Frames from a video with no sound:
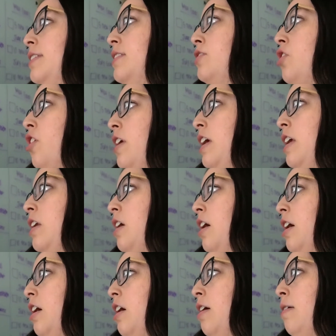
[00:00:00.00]
starting
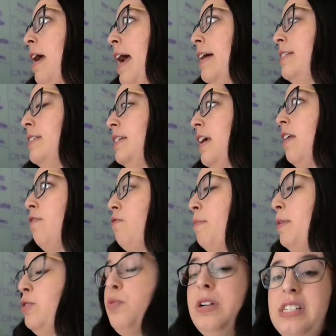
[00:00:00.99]
ads again for
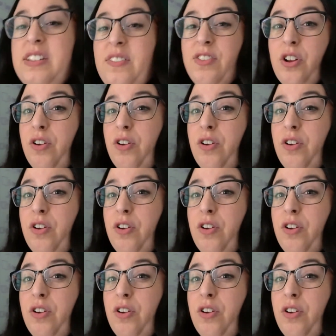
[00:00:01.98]
my $27